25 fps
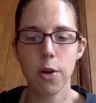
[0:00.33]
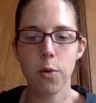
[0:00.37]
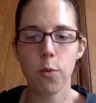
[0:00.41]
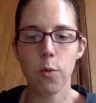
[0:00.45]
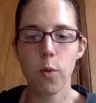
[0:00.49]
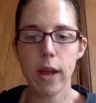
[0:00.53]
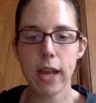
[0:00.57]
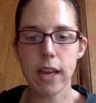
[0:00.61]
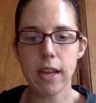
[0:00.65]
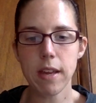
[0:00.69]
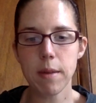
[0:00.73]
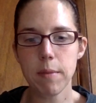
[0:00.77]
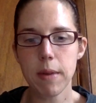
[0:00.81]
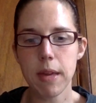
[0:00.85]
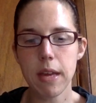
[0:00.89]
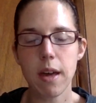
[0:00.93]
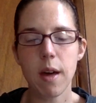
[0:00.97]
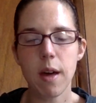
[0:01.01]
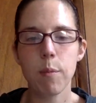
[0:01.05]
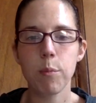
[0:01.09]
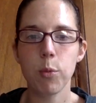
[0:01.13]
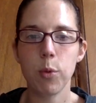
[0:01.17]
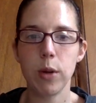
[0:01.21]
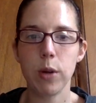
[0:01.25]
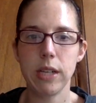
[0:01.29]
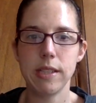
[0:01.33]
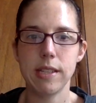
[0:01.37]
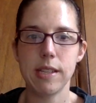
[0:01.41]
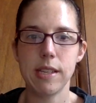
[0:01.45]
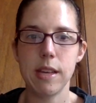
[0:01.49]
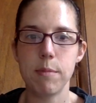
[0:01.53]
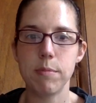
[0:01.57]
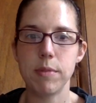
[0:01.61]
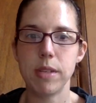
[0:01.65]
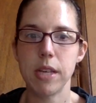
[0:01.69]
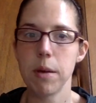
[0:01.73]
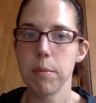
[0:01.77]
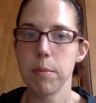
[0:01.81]
Wake Me Up When
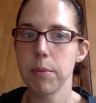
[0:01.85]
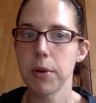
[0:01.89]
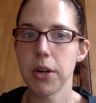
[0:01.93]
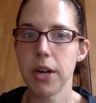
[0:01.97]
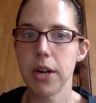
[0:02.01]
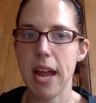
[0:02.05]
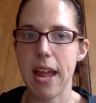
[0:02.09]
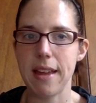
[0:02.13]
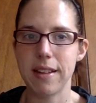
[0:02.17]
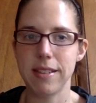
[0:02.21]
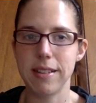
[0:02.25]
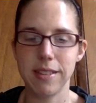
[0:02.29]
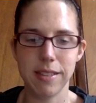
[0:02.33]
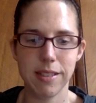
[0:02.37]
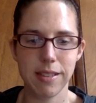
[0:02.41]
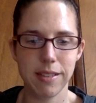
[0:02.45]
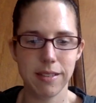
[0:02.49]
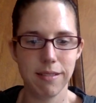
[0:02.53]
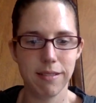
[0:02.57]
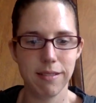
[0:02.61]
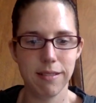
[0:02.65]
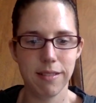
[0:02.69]
September Ends.